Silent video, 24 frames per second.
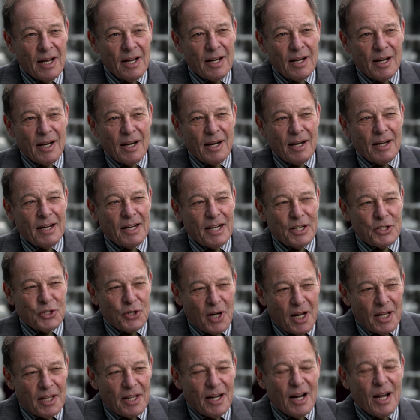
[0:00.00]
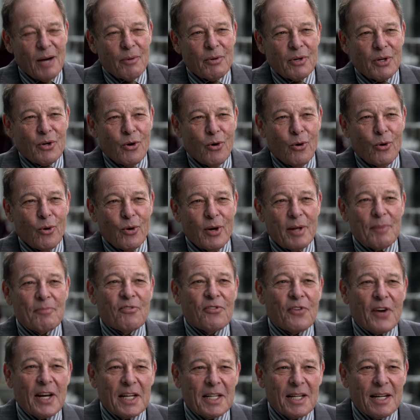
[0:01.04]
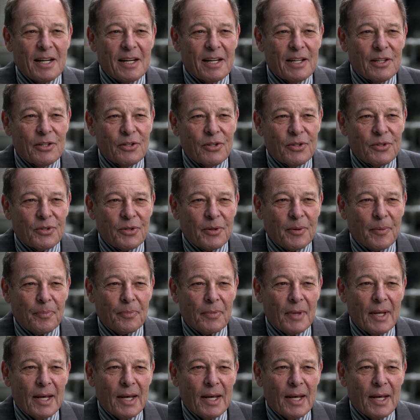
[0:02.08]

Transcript: A trial that I would call emphatically neutral.